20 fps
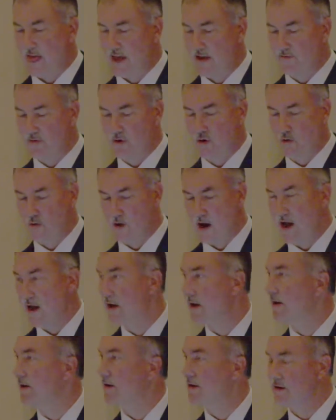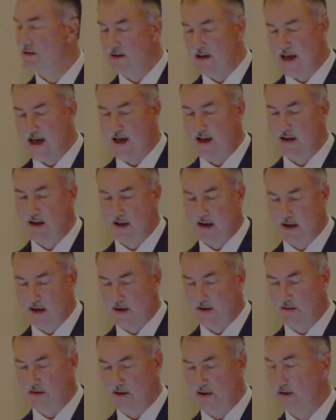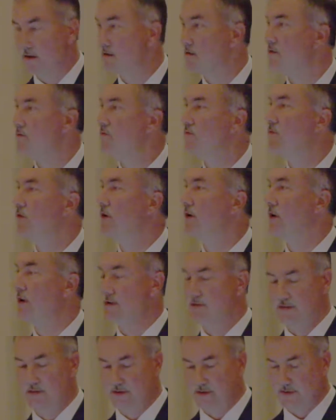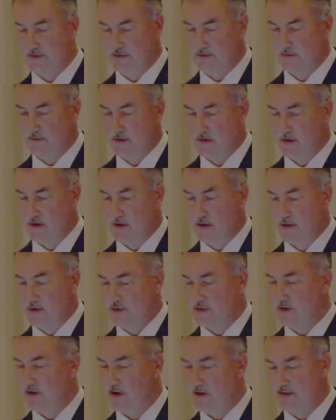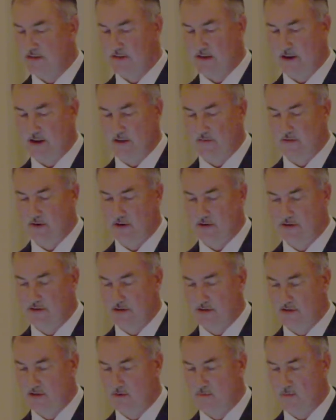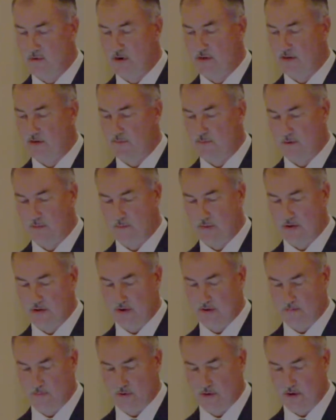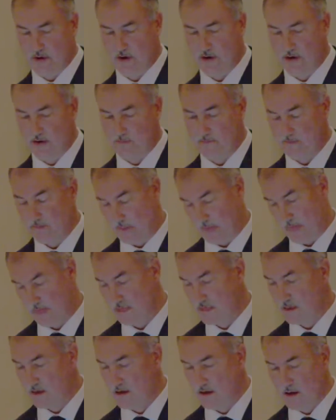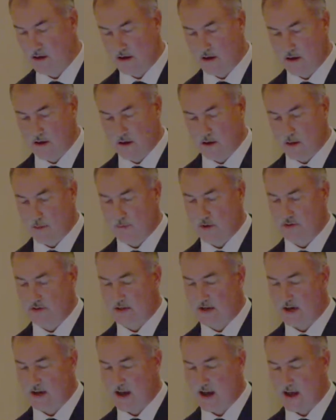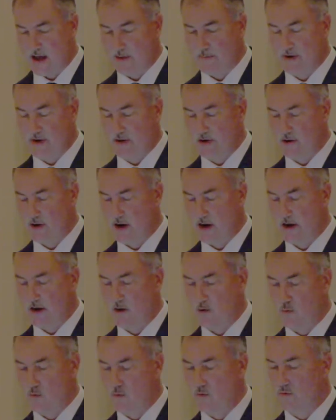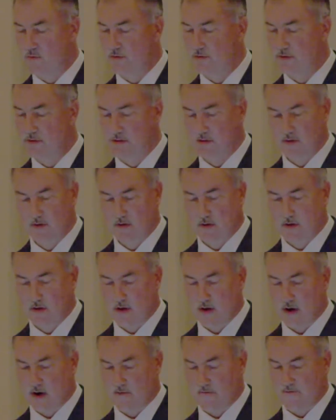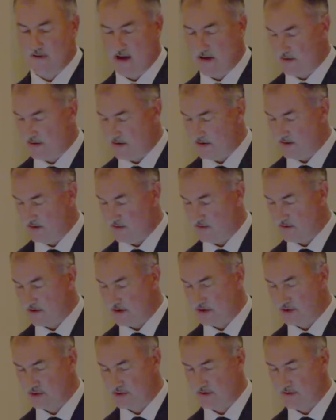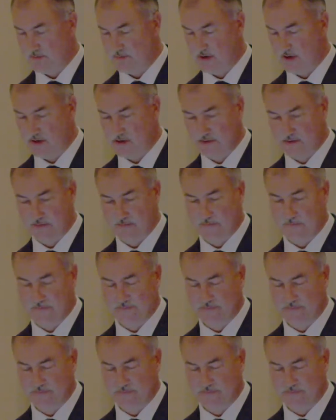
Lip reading: have chronic, non-healing foot ulcers. This costs the healthcare system more than $3 billion per year. The most common chronic wounds are found in the lower extremities.